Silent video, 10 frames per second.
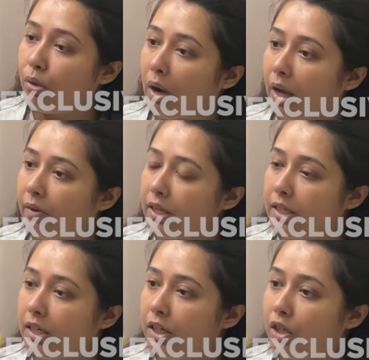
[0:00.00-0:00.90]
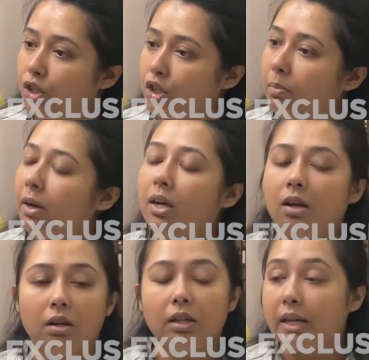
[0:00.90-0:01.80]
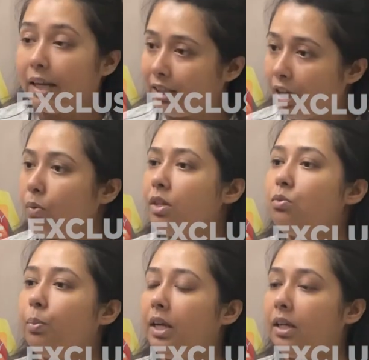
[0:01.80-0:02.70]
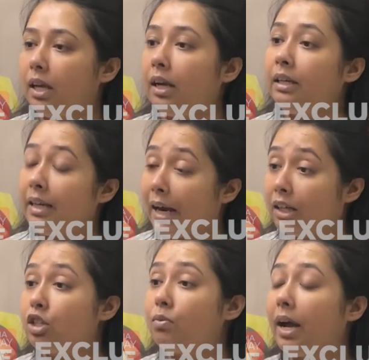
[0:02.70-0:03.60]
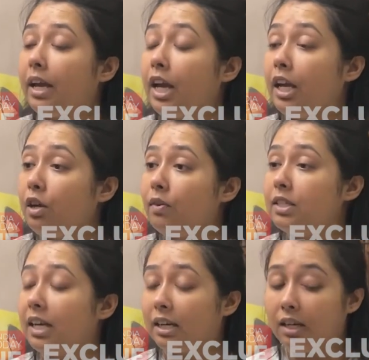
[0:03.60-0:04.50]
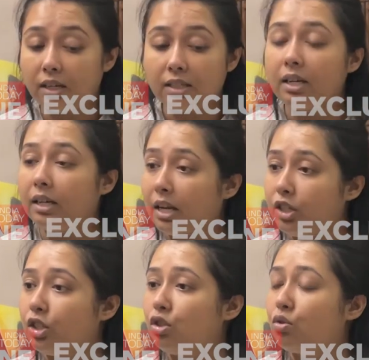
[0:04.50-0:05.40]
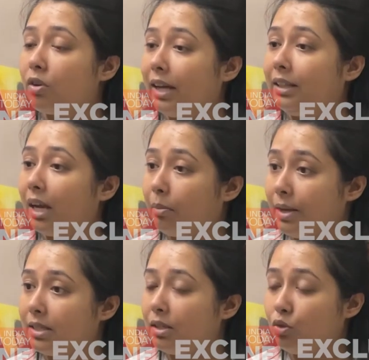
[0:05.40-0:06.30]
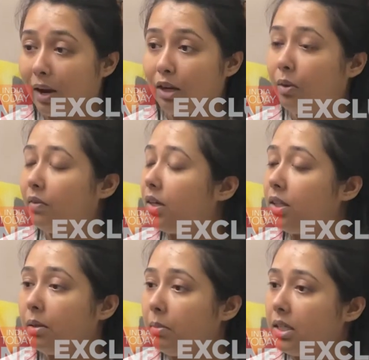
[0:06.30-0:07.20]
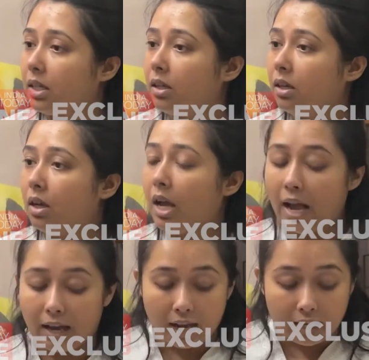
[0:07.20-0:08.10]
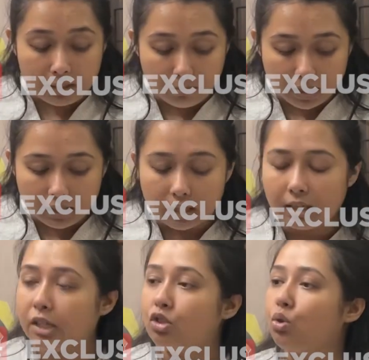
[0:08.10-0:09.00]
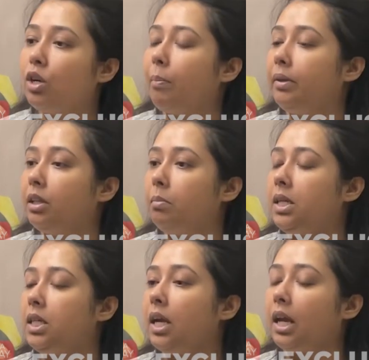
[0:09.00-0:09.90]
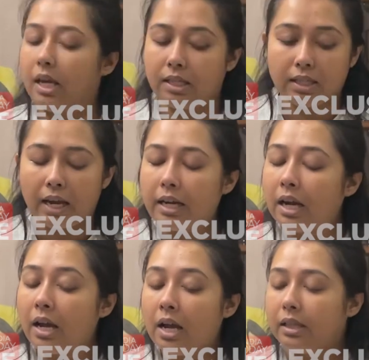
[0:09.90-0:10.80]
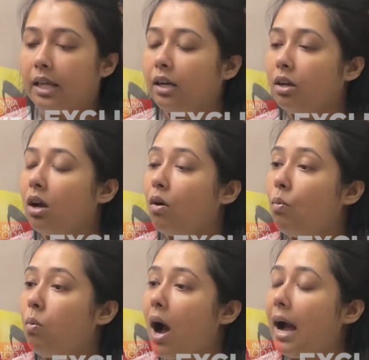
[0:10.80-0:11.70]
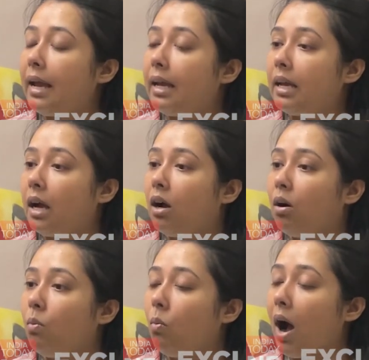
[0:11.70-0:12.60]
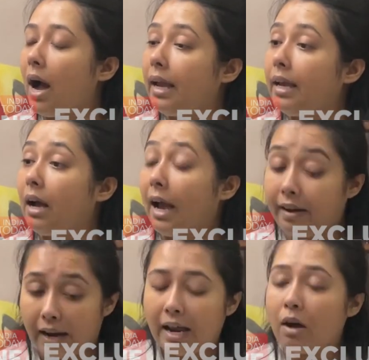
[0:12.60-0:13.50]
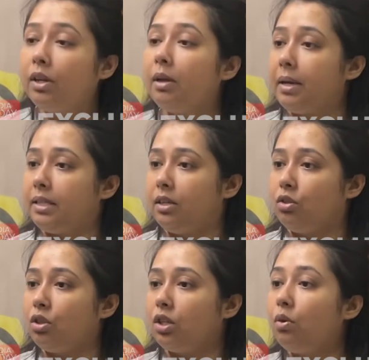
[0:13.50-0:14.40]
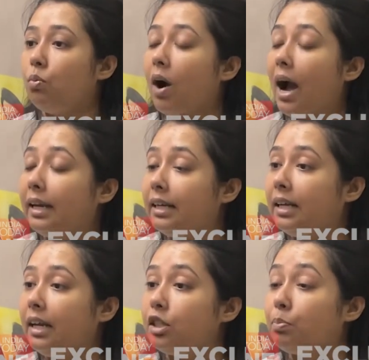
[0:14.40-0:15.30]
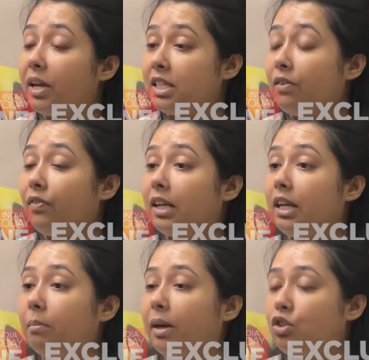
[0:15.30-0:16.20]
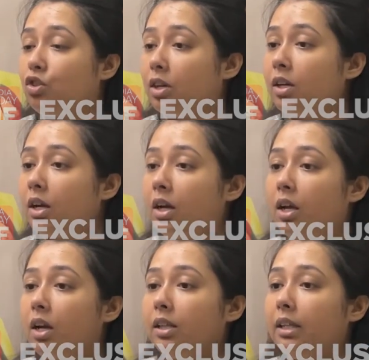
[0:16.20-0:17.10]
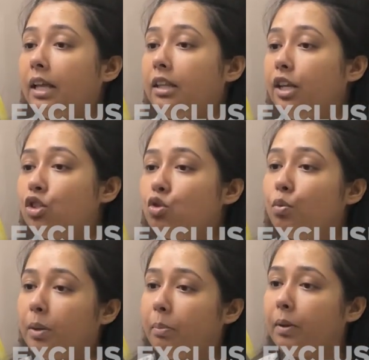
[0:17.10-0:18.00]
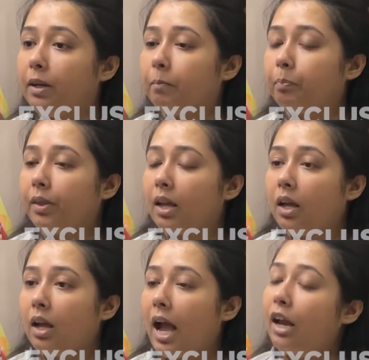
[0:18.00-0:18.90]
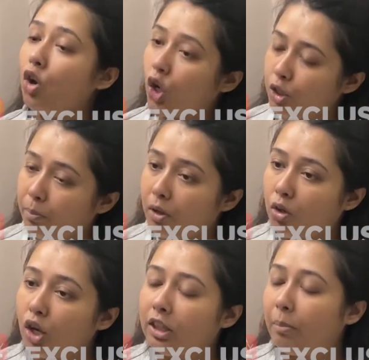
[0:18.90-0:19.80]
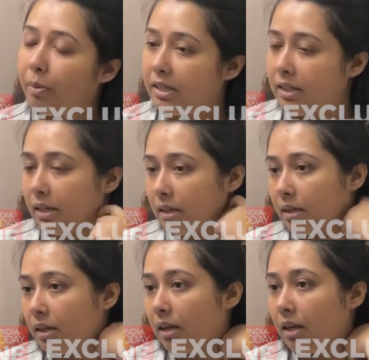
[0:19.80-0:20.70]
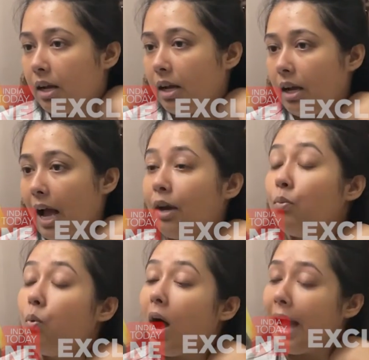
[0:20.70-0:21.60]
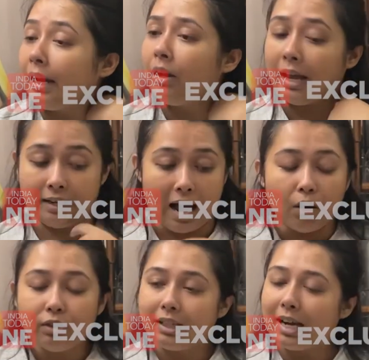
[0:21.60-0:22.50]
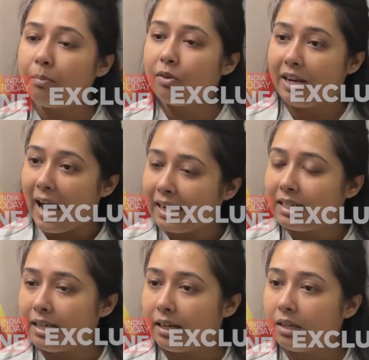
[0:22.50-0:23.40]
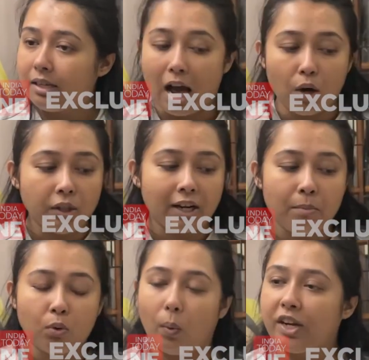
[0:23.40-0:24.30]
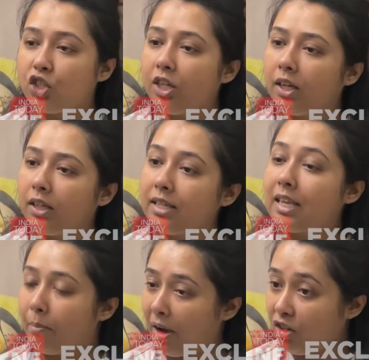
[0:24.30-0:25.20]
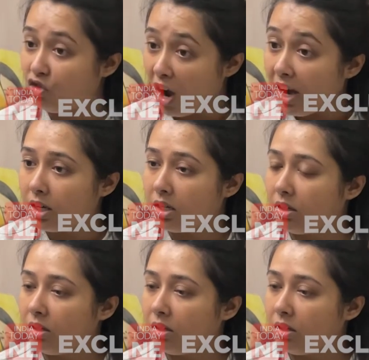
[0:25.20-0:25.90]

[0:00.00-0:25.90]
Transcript: to IYC leadership, nothing was being done. That is why he was getting this indulgence to write that message while we were in the meeting. And I immediately stood up in the meeting and I said that why, uh, why, I read out the message. Okay, why did he specifically mention that these two people and not, not the president? And, wh- and now that I'm reacting, now that I'm questioning this, am I drunk?